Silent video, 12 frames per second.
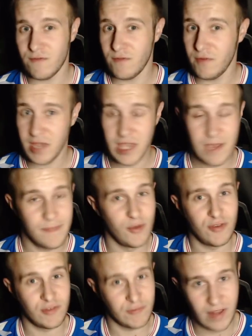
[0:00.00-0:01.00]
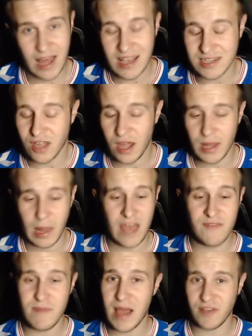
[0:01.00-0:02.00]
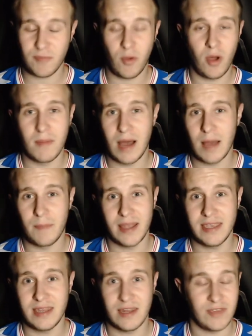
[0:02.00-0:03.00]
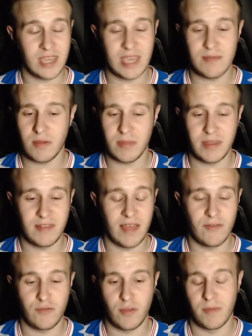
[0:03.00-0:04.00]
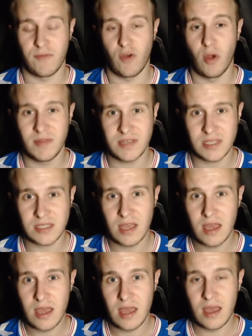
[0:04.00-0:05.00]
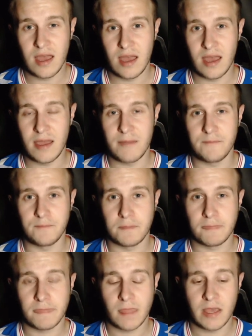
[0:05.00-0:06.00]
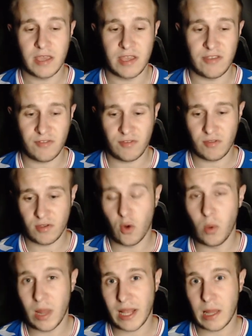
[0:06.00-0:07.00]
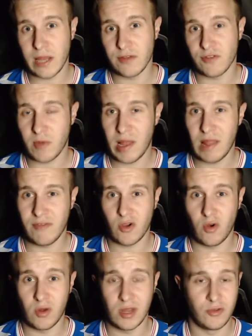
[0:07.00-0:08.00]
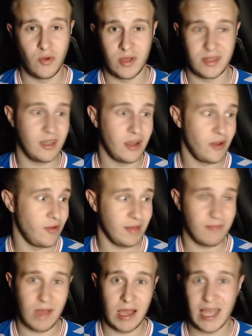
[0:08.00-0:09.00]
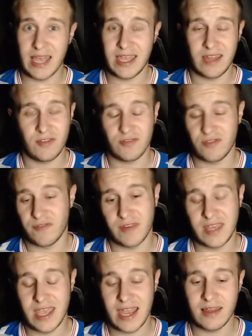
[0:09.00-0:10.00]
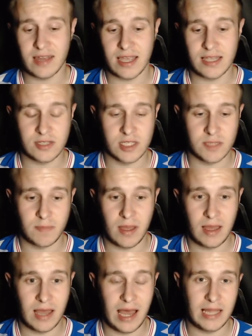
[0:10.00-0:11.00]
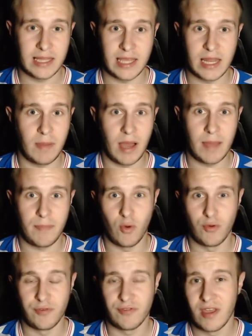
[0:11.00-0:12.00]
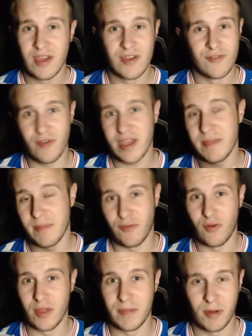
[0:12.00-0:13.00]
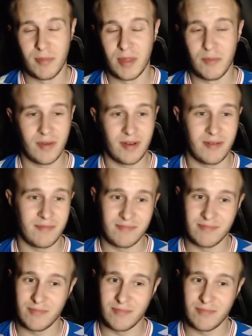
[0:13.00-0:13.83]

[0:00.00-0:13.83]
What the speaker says: really pushing for that starting left-back spot, in my opinion, if he keeps up these levels of performances. His goal-line clearance as well off a corner. No idea how a guy had such a free header against us, but Halley at the back post, right before the Brumlin, or